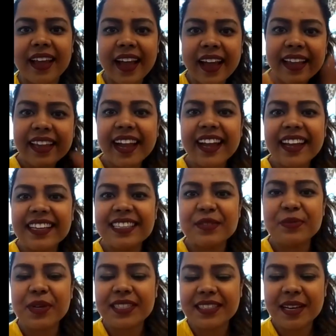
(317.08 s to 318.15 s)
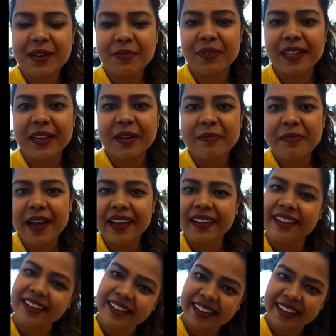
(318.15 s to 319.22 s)
Hi guys, what's up? Welcome back
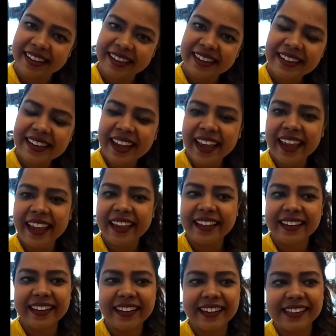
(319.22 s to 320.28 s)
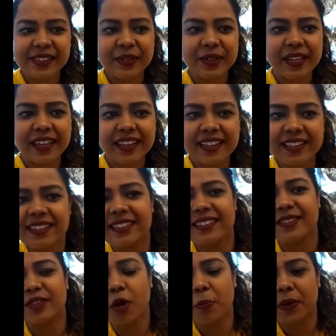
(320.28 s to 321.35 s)
again. And today's
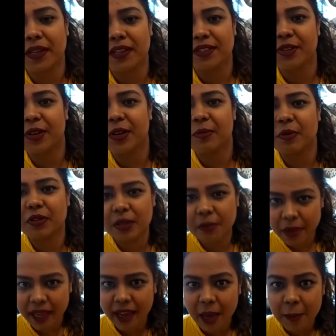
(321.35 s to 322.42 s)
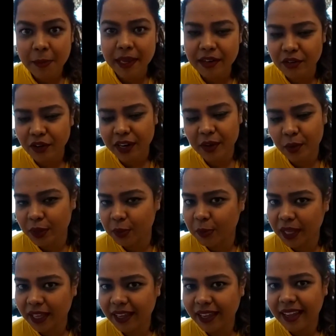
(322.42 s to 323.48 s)
topic is all about the makeup. Get ready with
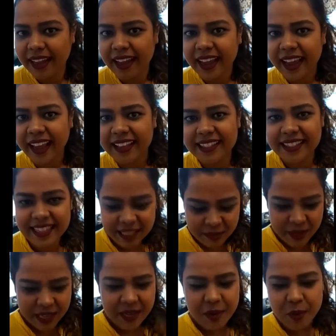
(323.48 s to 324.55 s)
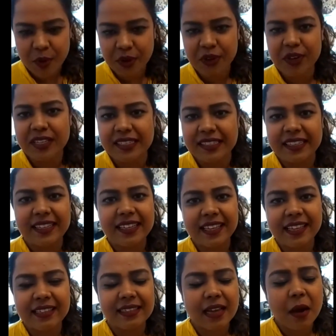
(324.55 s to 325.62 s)
me. And this makeup, what you're seeing,
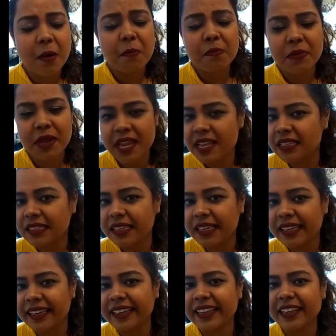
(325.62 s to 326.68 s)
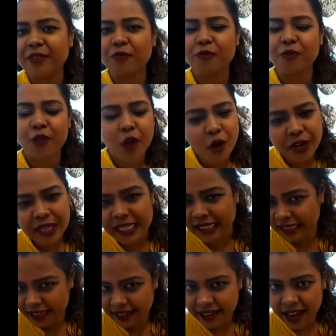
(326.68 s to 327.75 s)
is amazingly and
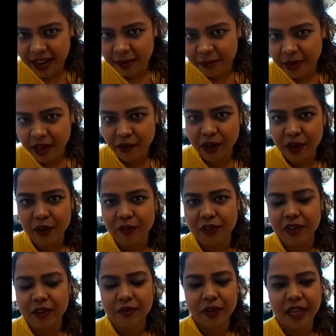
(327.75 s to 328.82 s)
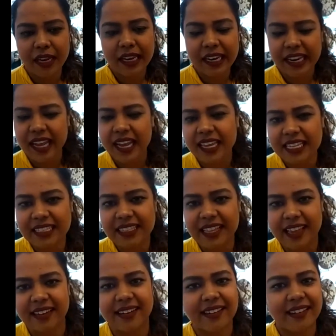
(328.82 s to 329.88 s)
flawlessly done by one of the very nice
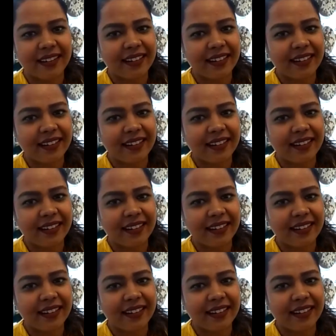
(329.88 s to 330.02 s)
and